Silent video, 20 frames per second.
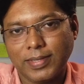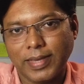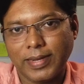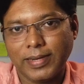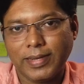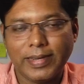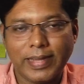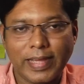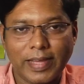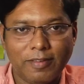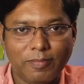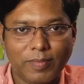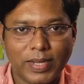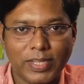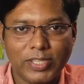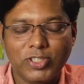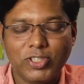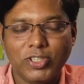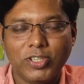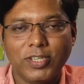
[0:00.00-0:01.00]
I didn't have
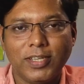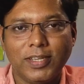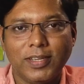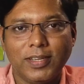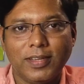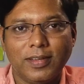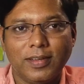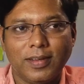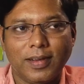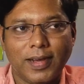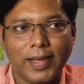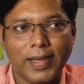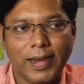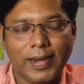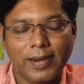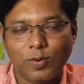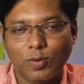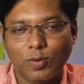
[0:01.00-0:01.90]
much. I had an